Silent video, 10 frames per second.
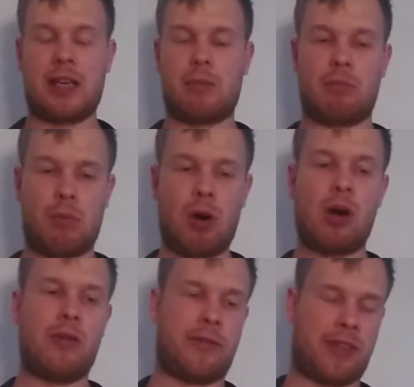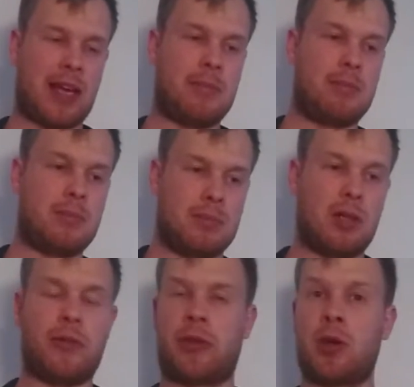more of them,
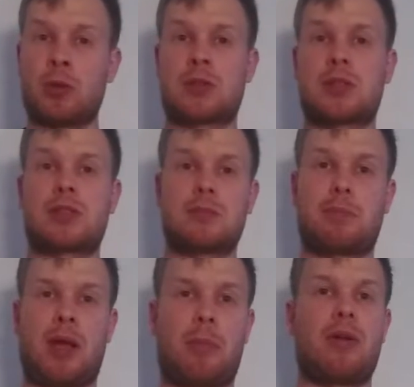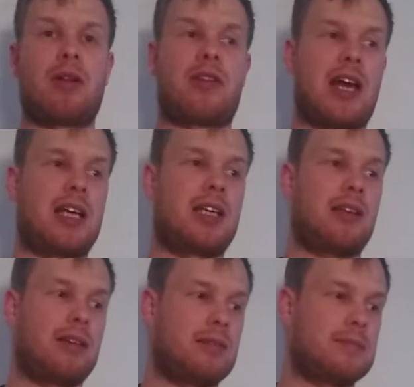of those people, they
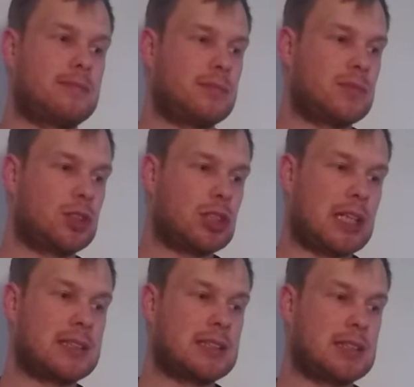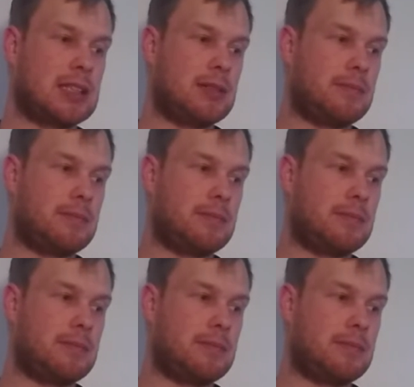just